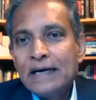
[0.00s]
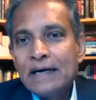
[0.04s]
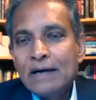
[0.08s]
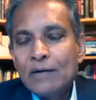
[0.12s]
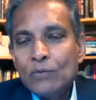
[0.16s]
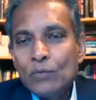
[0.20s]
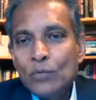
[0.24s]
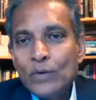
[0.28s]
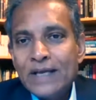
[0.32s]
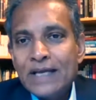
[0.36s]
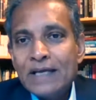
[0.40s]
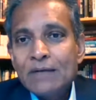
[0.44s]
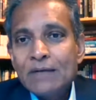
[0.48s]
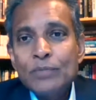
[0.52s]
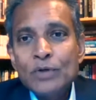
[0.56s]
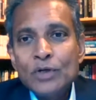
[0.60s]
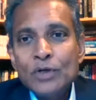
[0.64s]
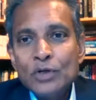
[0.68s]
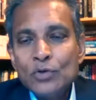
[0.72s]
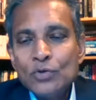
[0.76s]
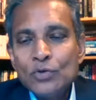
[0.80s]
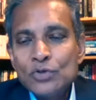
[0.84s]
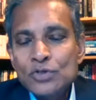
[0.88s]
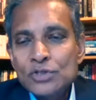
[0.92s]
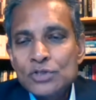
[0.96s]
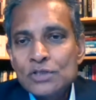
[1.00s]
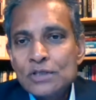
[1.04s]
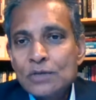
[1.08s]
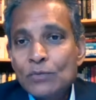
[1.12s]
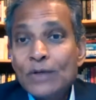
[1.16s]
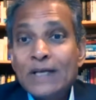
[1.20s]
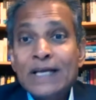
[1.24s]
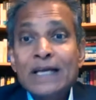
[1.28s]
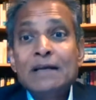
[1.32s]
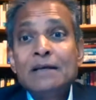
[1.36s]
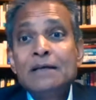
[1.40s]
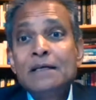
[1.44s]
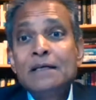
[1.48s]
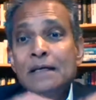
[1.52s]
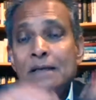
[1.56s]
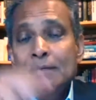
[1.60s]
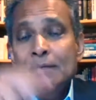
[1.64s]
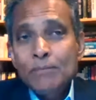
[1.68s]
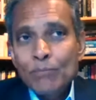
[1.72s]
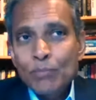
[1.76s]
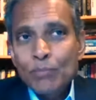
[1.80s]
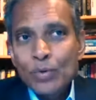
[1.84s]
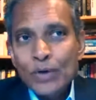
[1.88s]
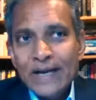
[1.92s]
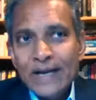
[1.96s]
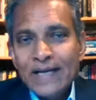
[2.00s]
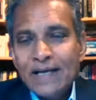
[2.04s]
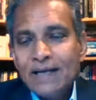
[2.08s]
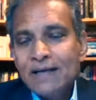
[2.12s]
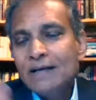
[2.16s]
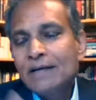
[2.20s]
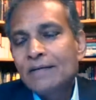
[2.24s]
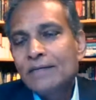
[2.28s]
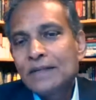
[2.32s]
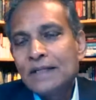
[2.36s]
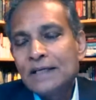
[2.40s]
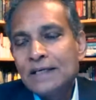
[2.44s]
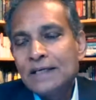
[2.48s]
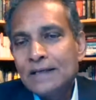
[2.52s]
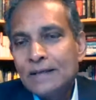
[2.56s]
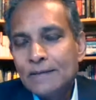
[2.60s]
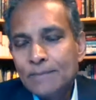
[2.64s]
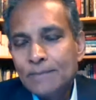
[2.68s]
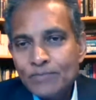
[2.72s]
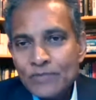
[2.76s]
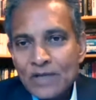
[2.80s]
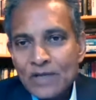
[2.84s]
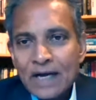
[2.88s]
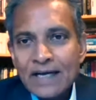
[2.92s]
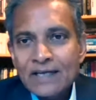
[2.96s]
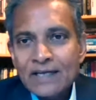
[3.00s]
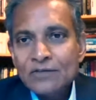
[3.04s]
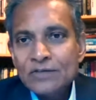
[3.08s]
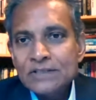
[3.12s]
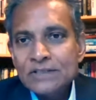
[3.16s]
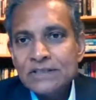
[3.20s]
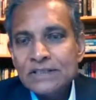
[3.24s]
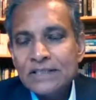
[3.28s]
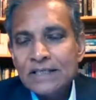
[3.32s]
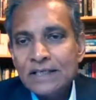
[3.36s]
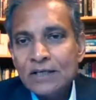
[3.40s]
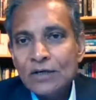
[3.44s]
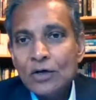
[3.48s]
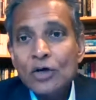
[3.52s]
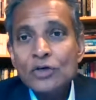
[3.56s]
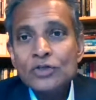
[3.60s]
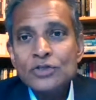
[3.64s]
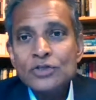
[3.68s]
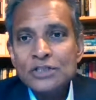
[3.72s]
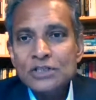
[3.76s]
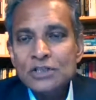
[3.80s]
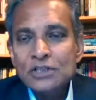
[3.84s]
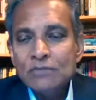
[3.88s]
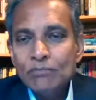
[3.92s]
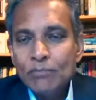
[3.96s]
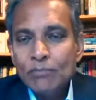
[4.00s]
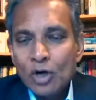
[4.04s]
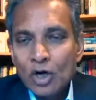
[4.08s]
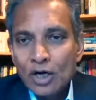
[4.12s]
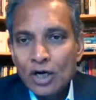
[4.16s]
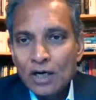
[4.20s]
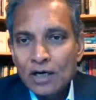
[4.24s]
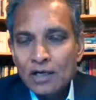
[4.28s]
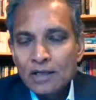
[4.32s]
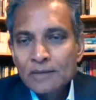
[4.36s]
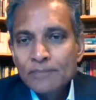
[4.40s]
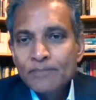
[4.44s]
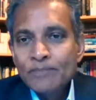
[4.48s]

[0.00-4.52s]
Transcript: we can break the hydrogen and oxygen bond